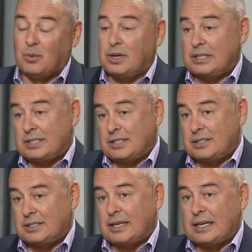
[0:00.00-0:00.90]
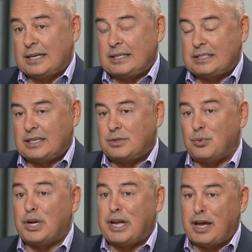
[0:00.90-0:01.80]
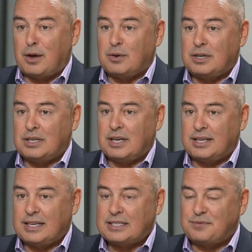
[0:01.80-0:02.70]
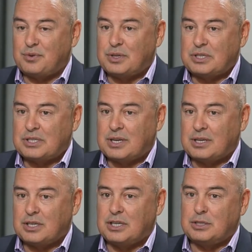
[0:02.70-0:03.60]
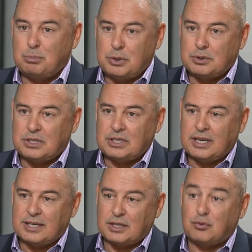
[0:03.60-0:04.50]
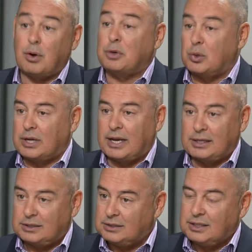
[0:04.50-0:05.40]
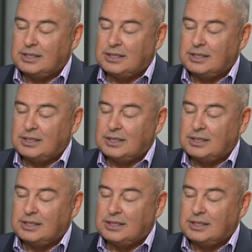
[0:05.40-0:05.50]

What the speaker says: Well, it's renowned, I guess, for its beauty as a tropical island.